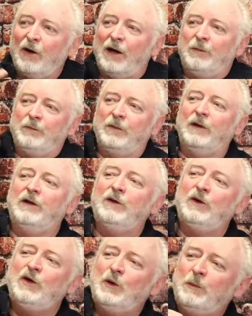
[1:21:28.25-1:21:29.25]
I'm.
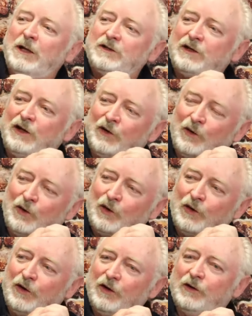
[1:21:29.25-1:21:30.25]
You mentioned it
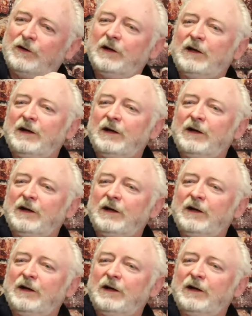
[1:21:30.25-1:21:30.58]
earlier.